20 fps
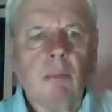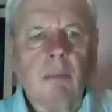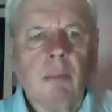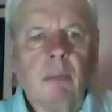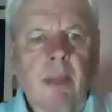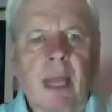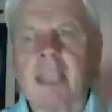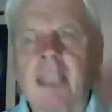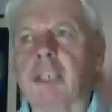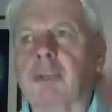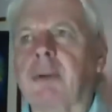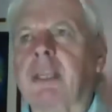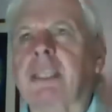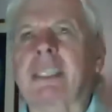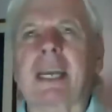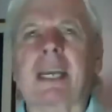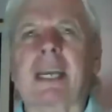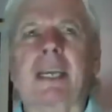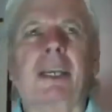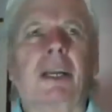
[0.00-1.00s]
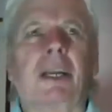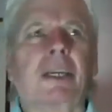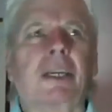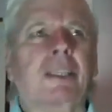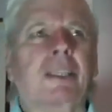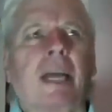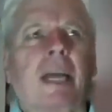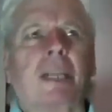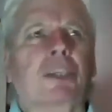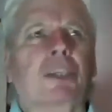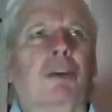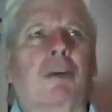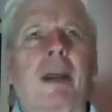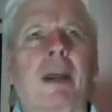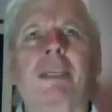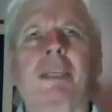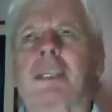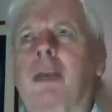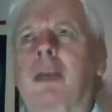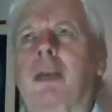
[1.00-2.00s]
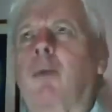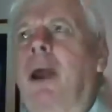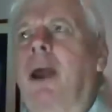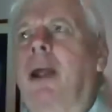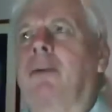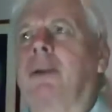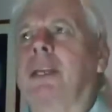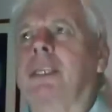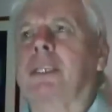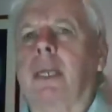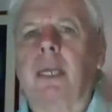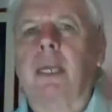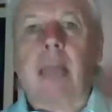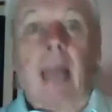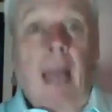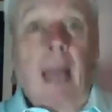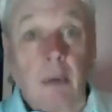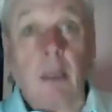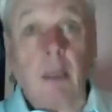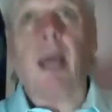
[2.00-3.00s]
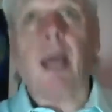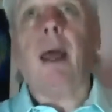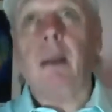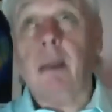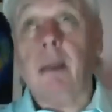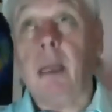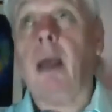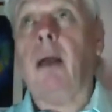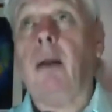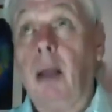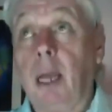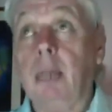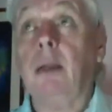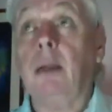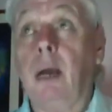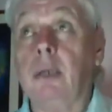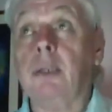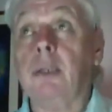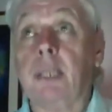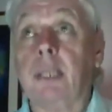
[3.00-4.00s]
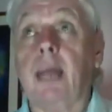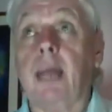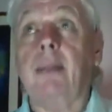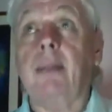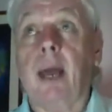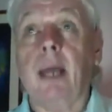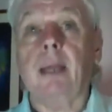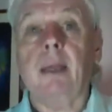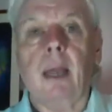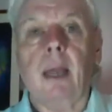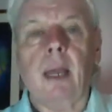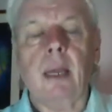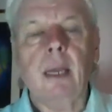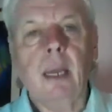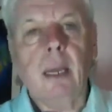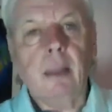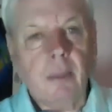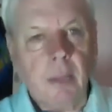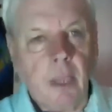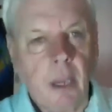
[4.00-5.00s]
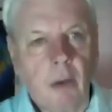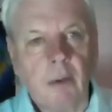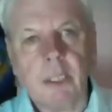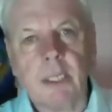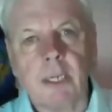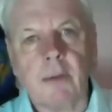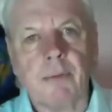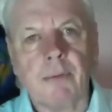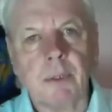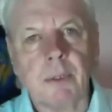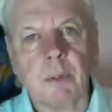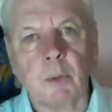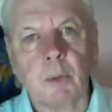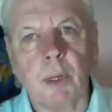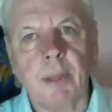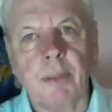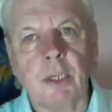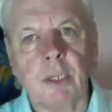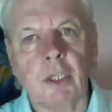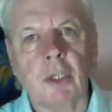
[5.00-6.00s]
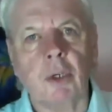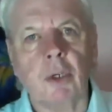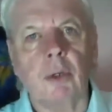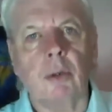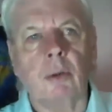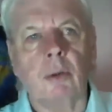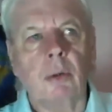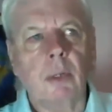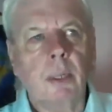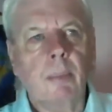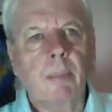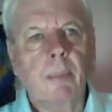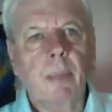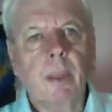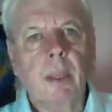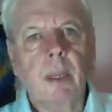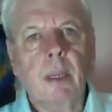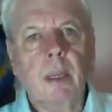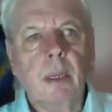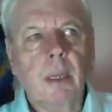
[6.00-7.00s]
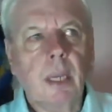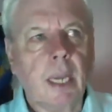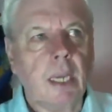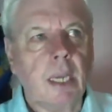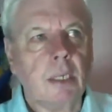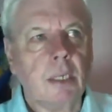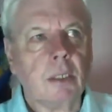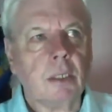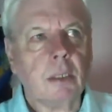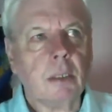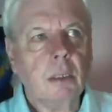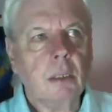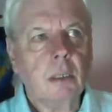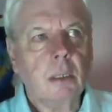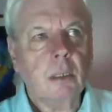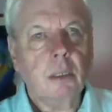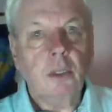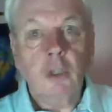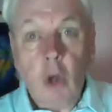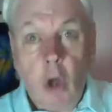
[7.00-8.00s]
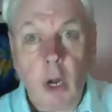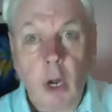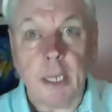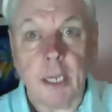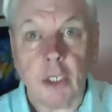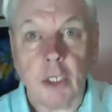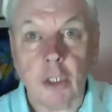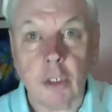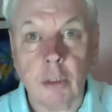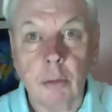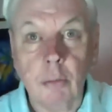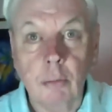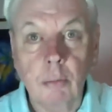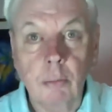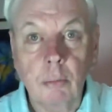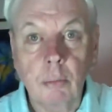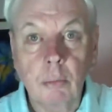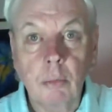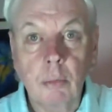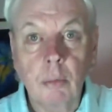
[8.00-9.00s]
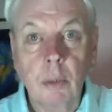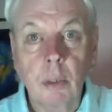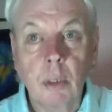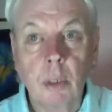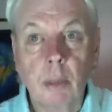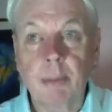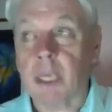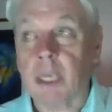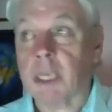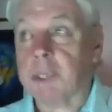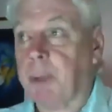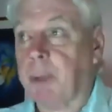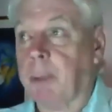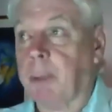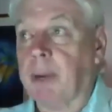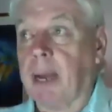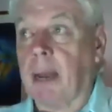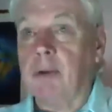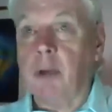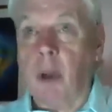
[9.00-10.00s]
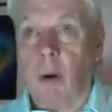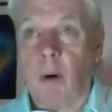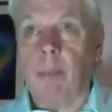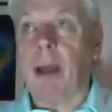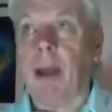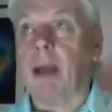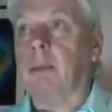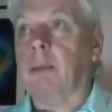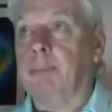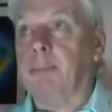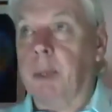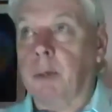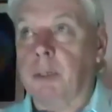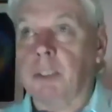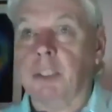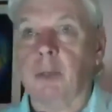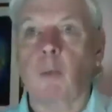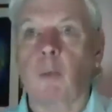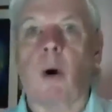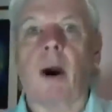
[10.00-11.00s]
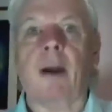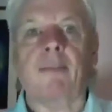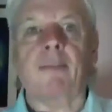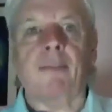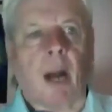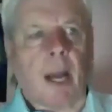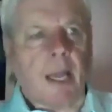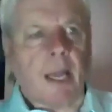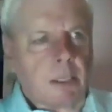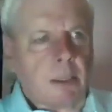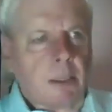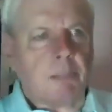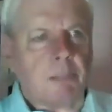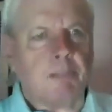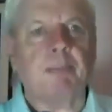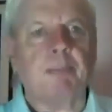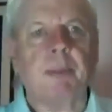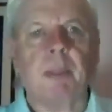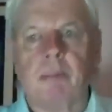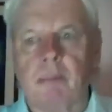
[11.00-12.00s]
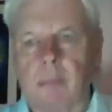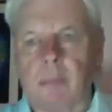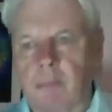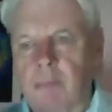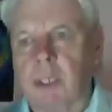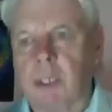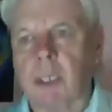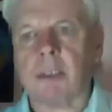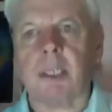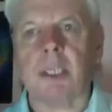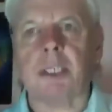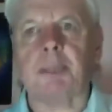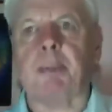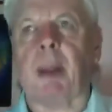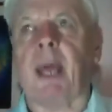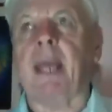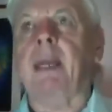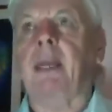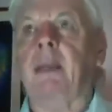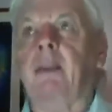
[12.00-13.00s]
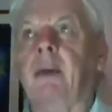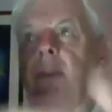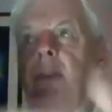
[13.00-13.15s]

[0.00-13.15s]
that's ridiculous, that's crazy, where is it? And yeah, I understand that, yeah. The only difference between the two is knowledge. Because people now know about computers and Wi-Fi, just explaining that